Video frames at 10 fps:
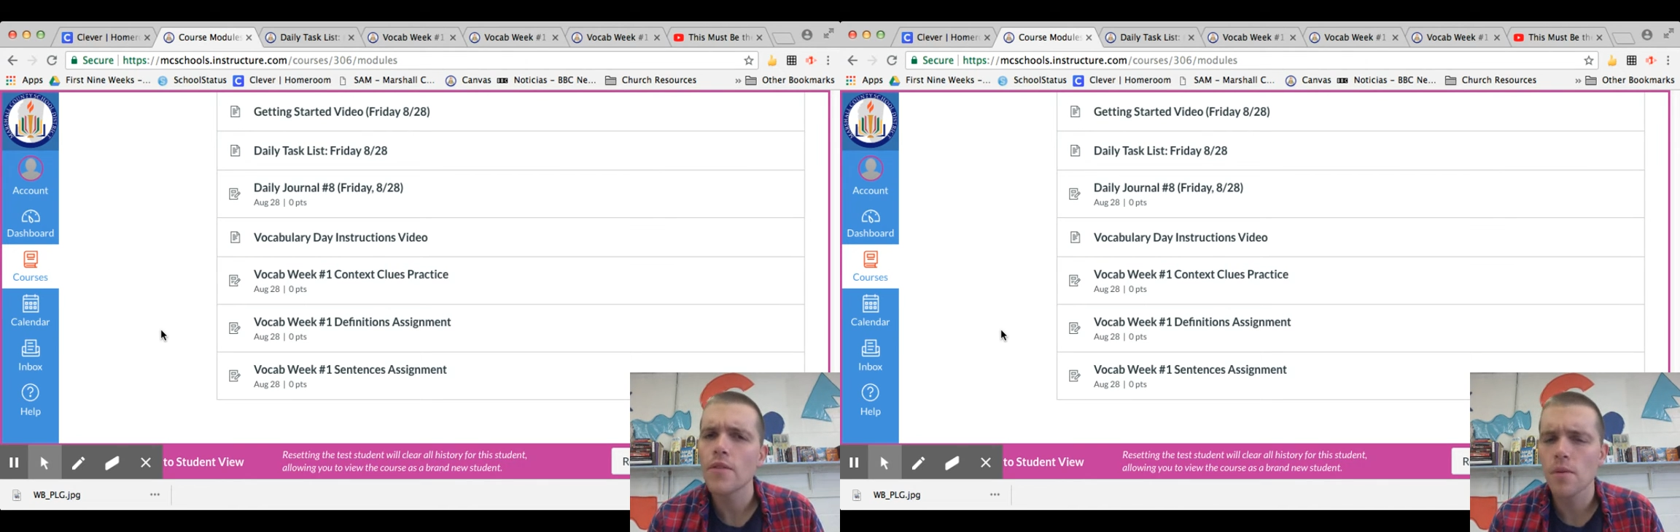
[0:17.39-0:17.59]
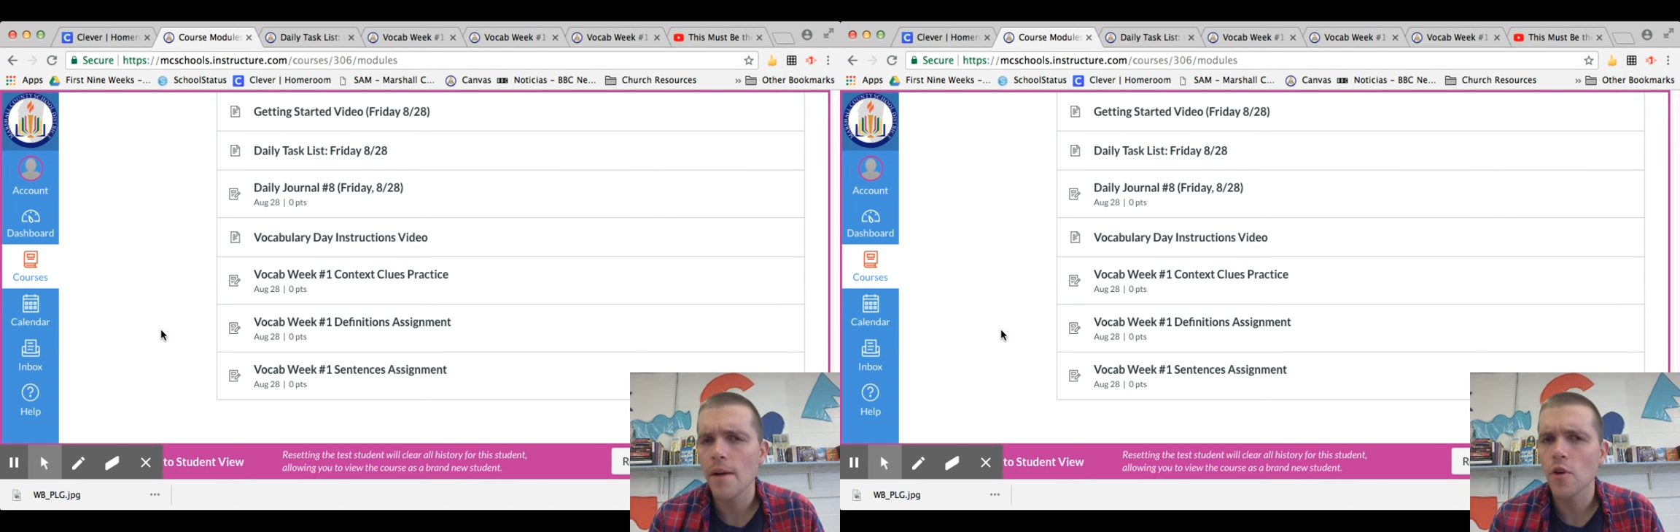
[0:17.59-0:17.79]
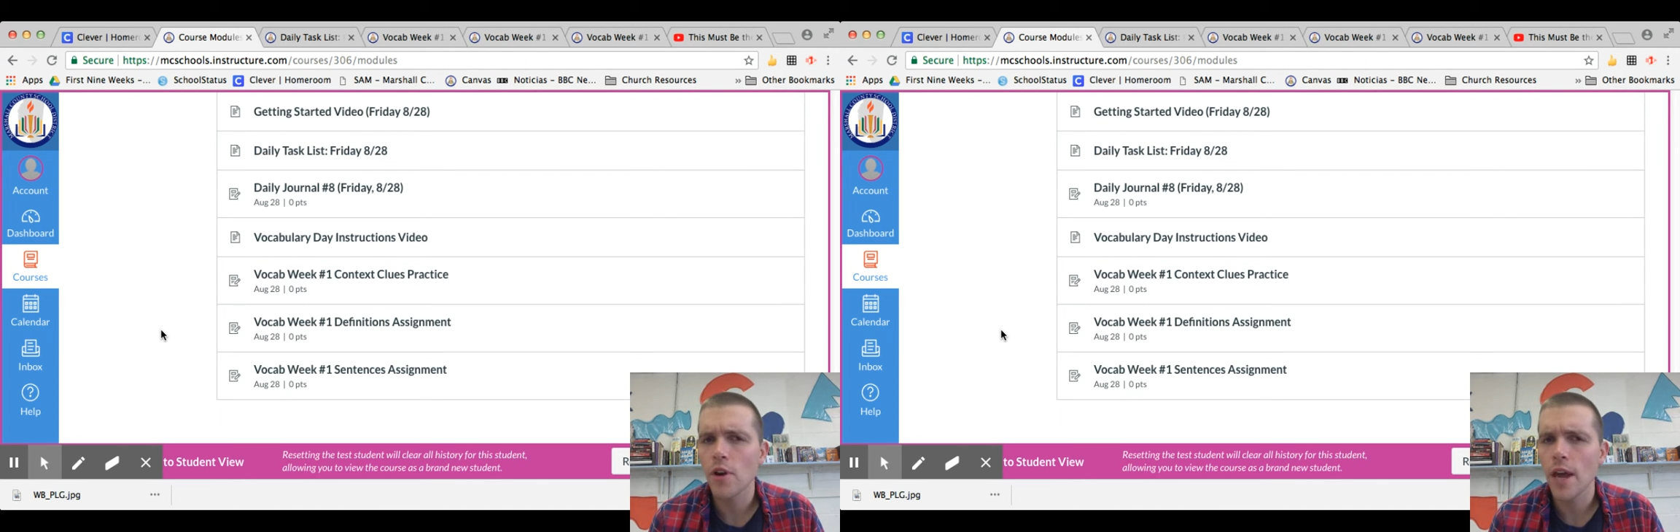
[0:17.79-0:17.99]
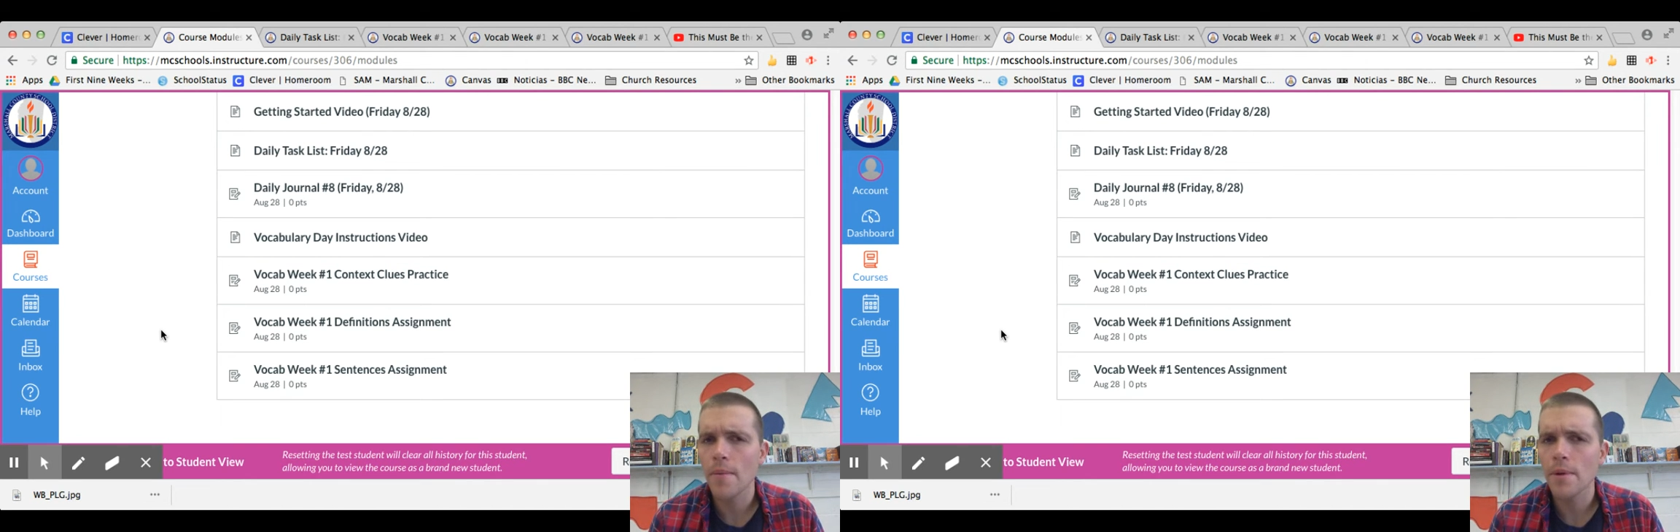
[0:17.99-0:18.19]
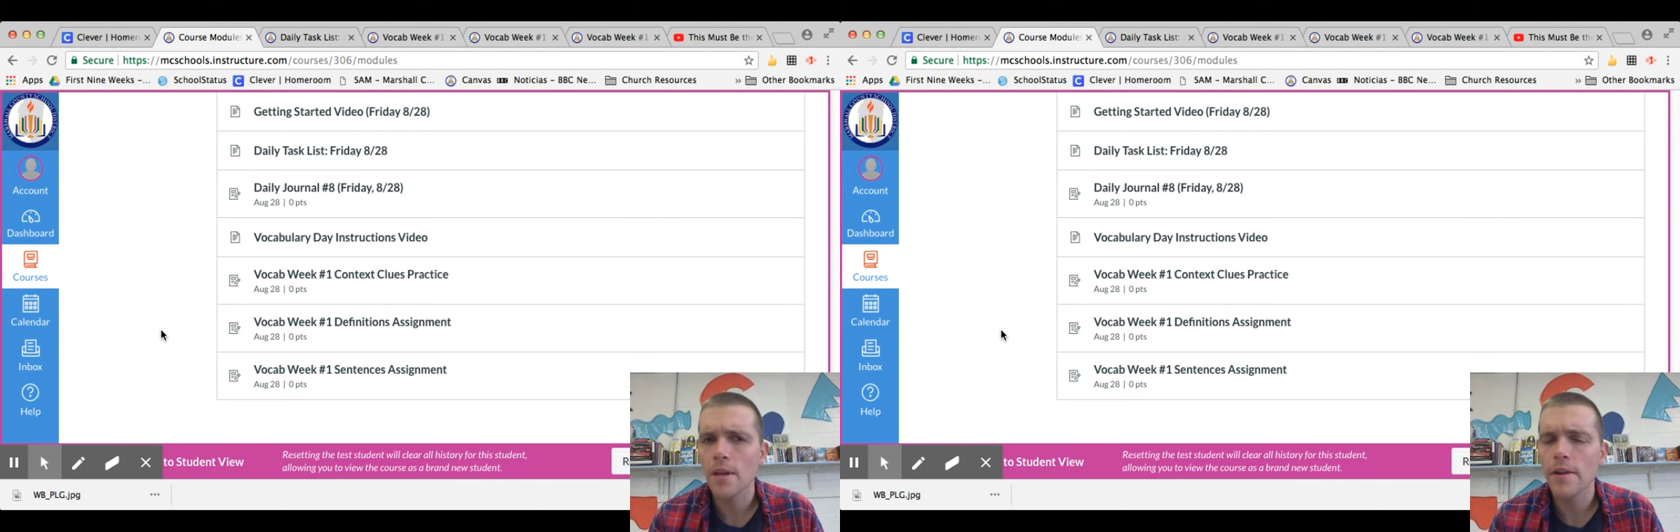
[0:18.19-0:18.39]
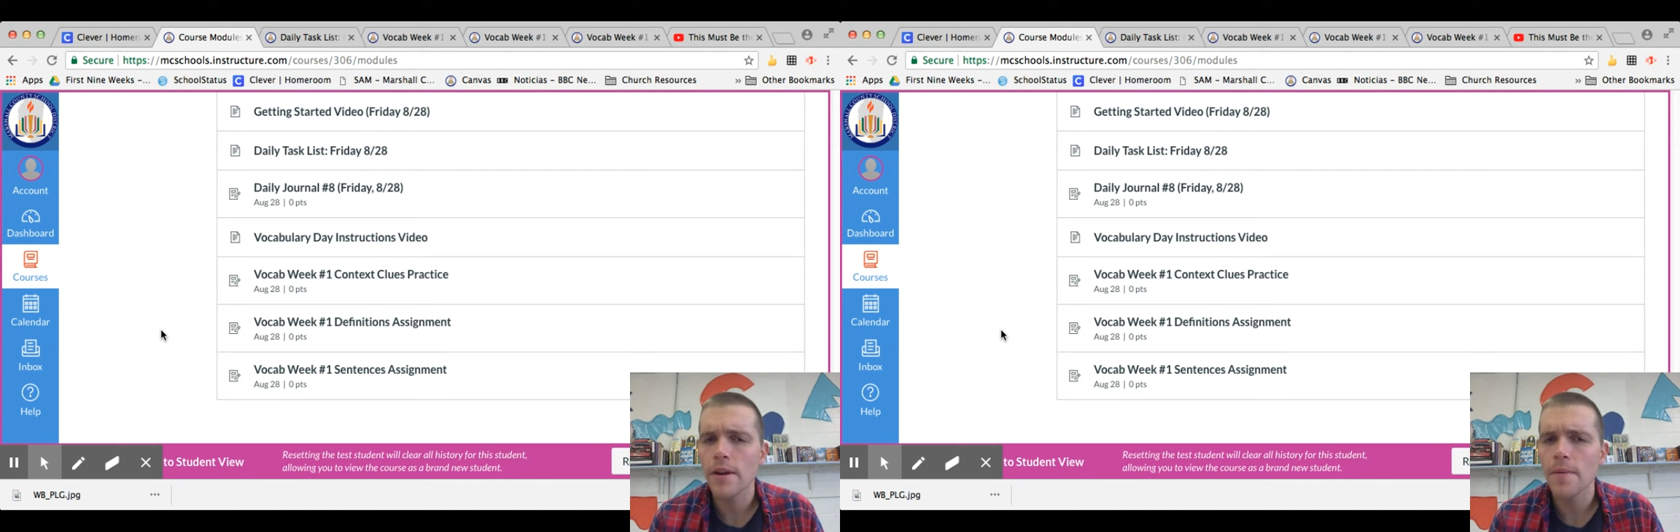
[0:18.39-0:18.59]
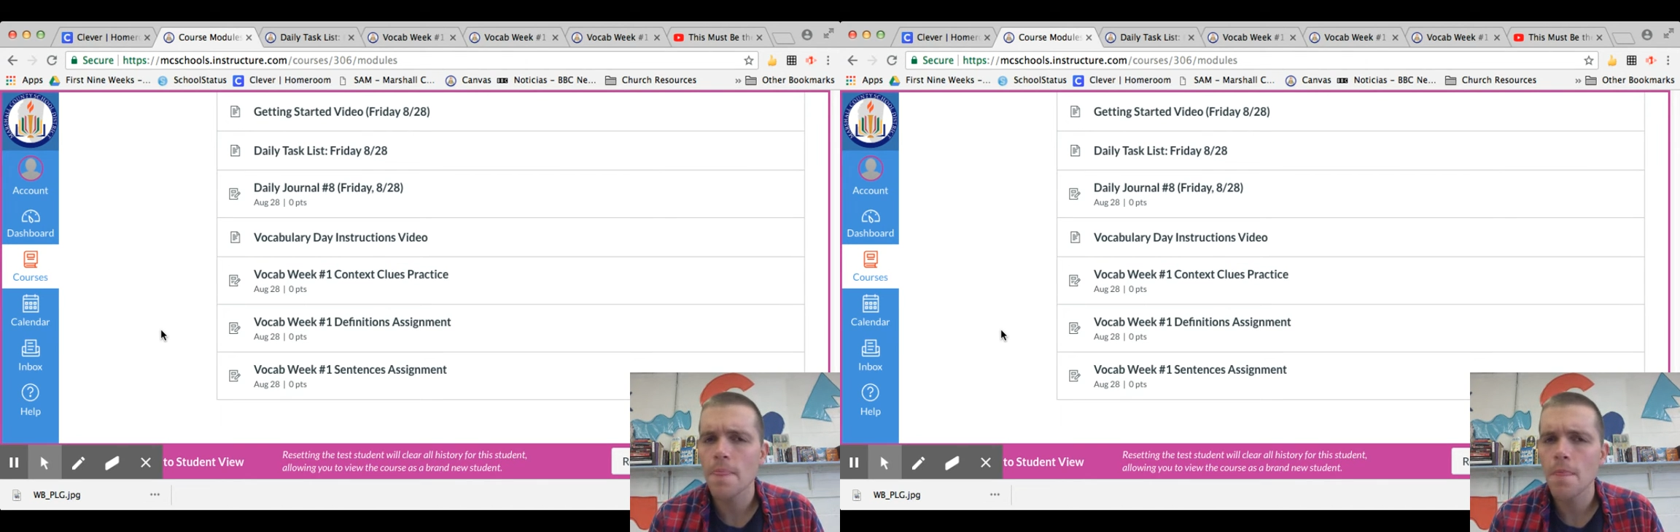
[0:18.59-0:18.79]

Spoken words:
for my vocabulary.